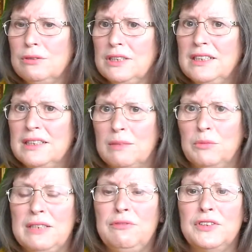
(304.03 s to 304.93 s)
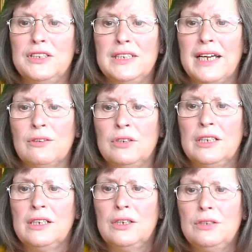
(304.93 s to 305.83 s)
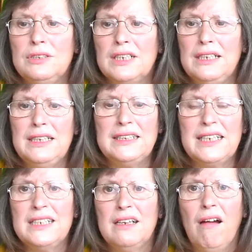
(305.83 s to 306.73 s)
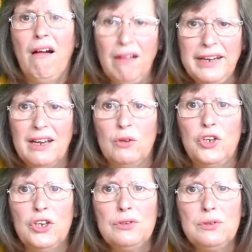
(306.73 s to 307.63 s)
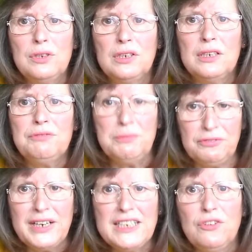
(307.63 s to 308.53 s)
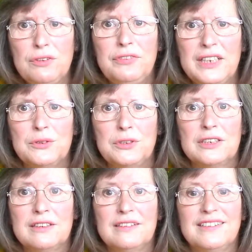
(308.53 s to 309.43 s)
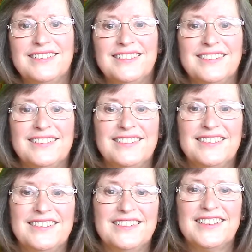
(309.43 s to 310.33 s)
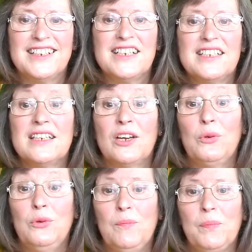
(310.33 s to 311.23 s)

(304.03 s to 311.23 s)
talking to someone in Ferndown who suddenly said, "I know you, from Fate on the Field." So,